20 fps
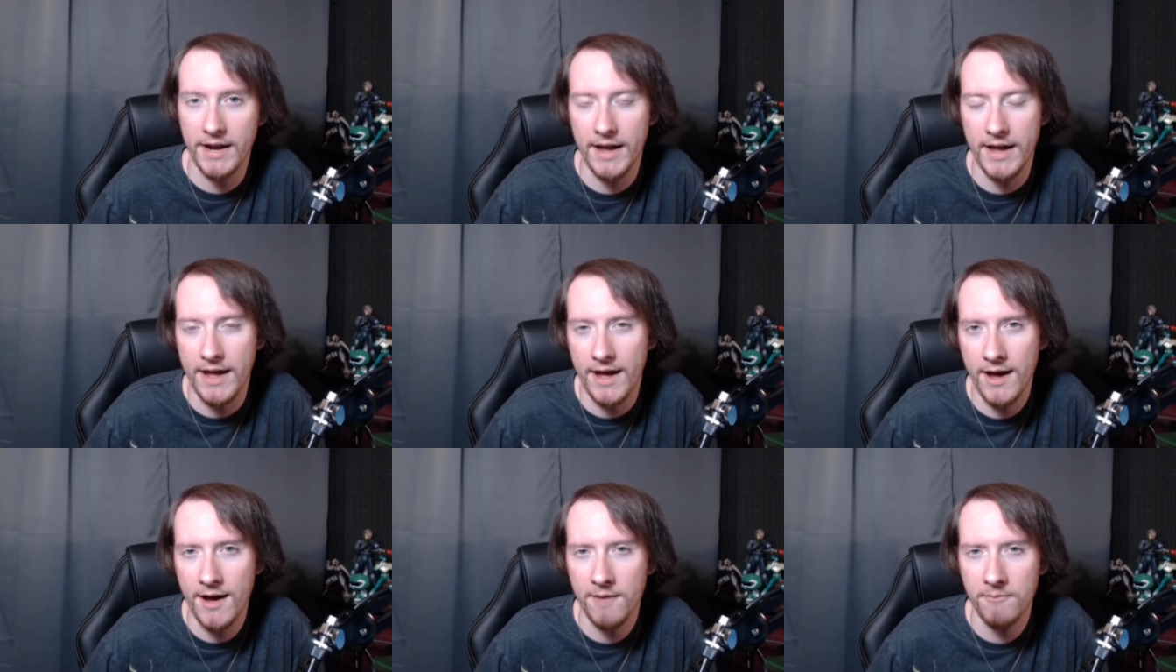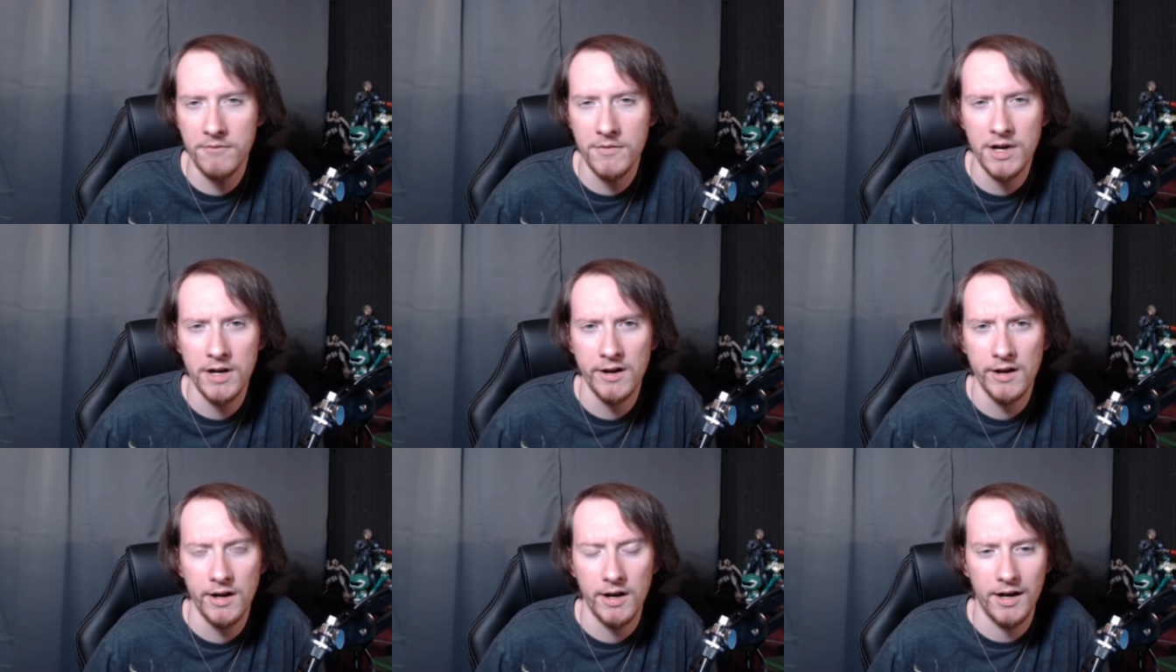I am.
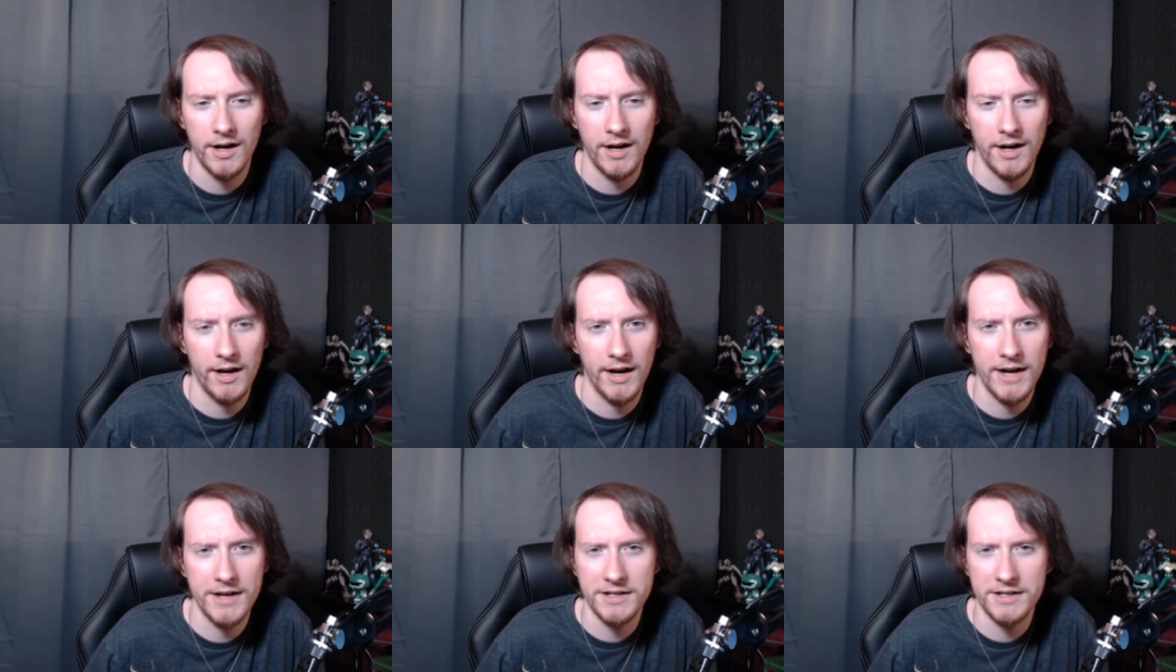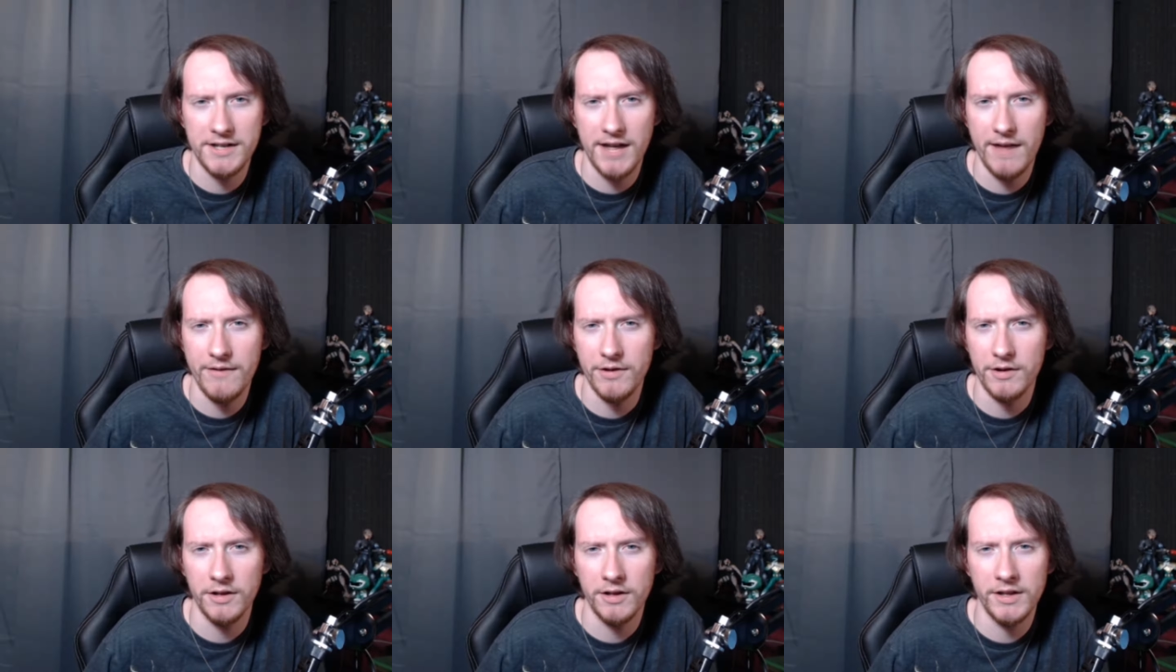Uh, I just
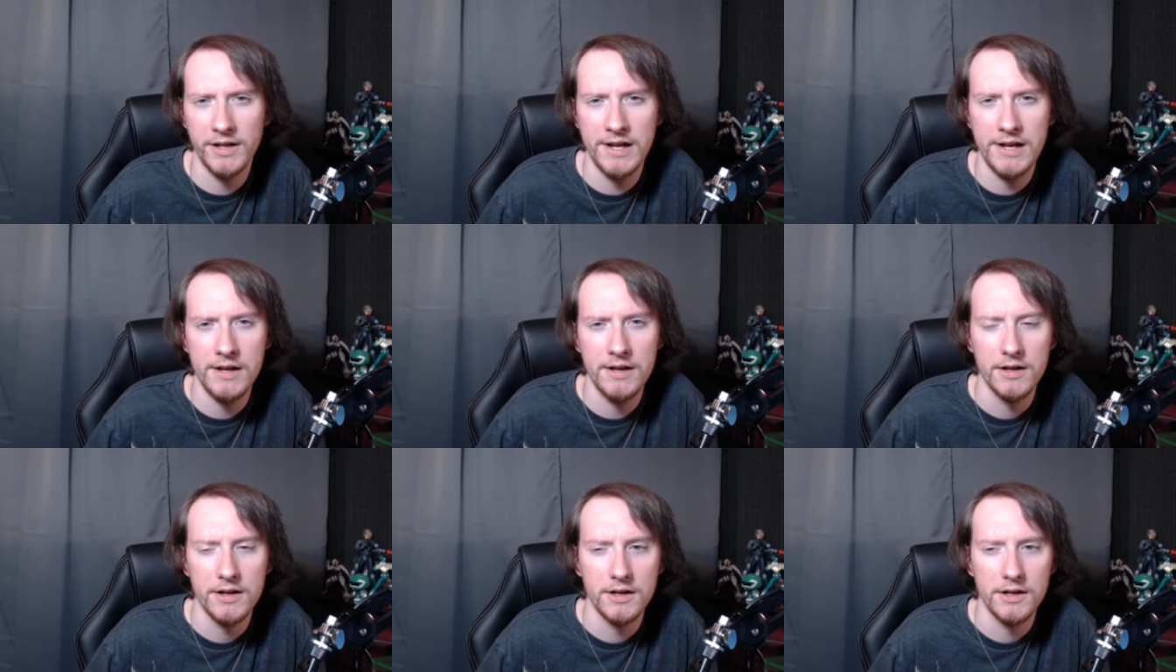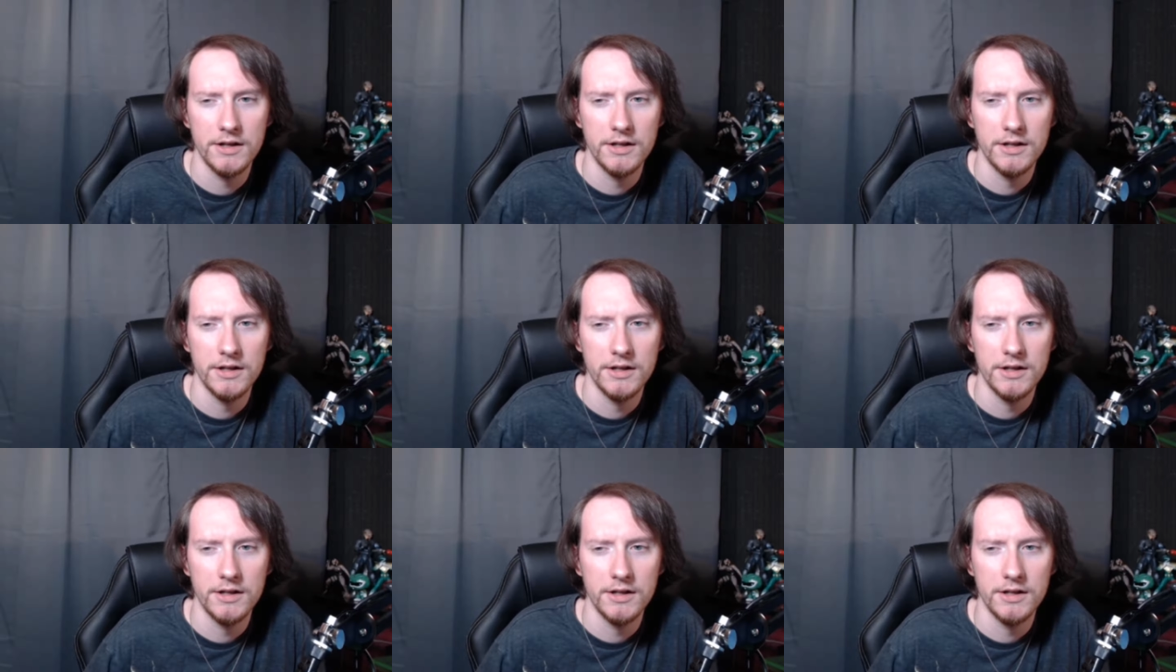haven't really